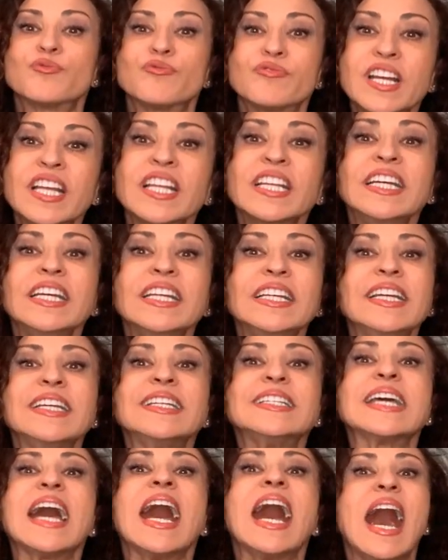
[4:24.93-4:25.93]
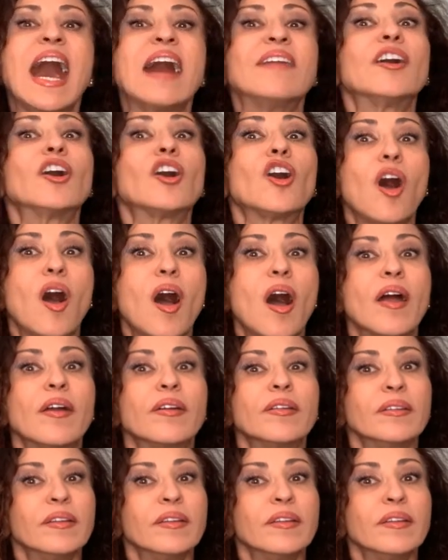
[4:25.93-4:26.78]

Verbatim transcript: really need to have a car